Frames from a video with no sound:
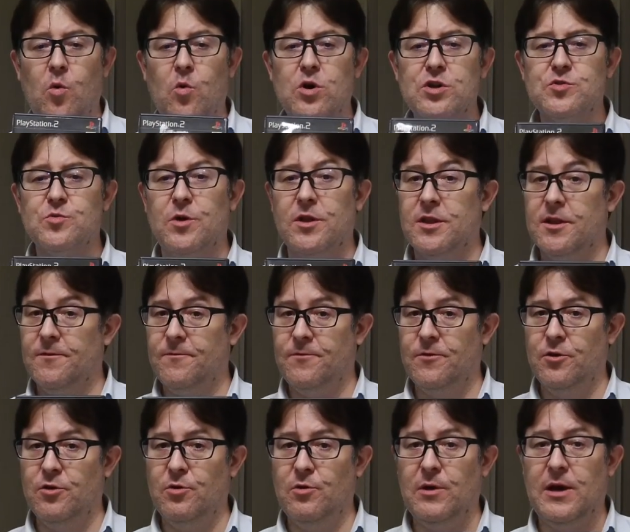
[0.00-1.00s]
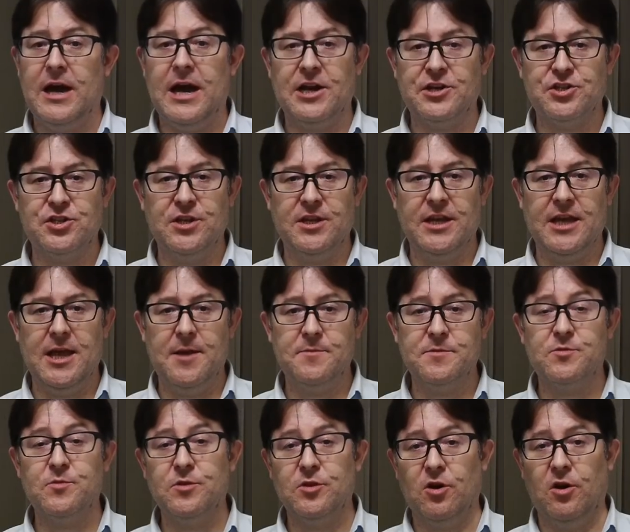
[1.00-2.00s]
was one of the few action
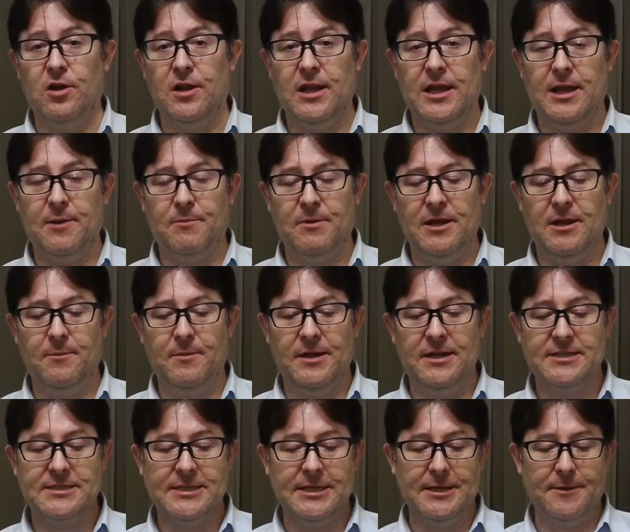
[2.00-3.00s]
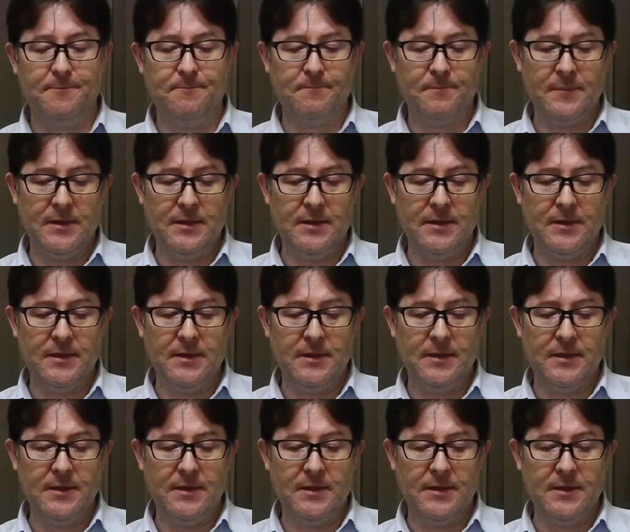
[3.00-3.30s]
games with online playability.